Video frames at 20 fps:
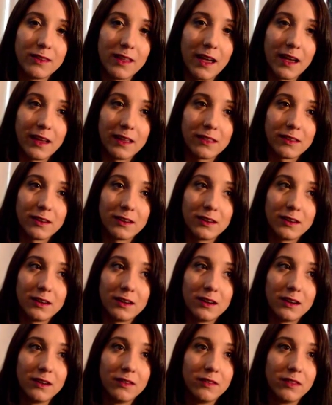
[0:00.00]

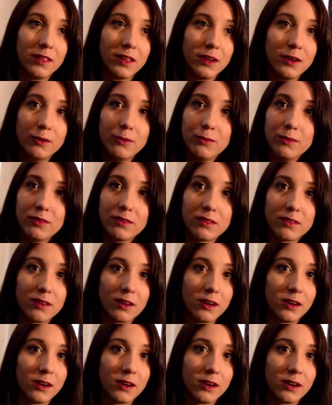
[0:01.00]
neither of those